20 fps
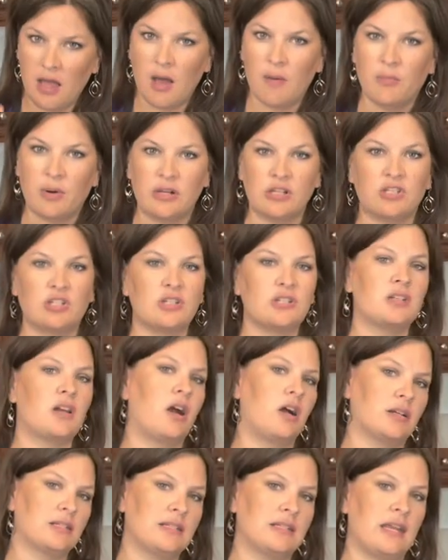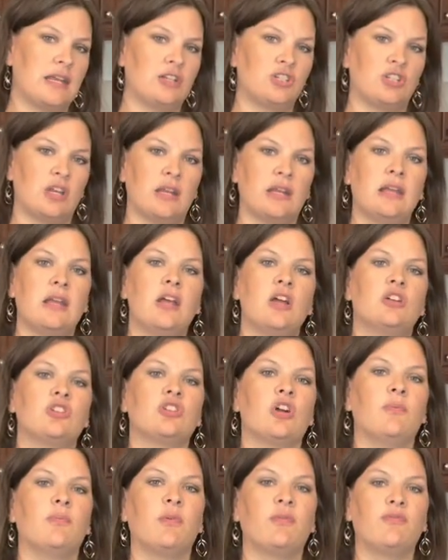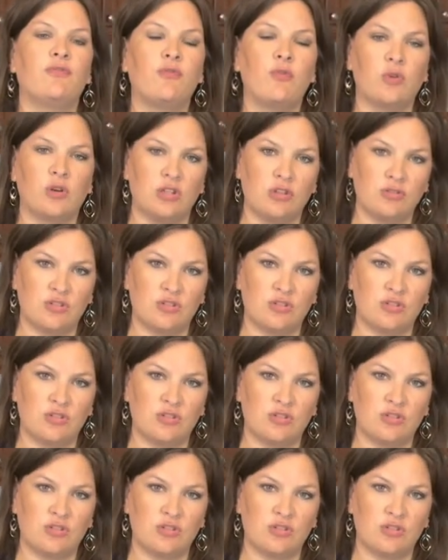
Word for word: but it's just oxidation. So before you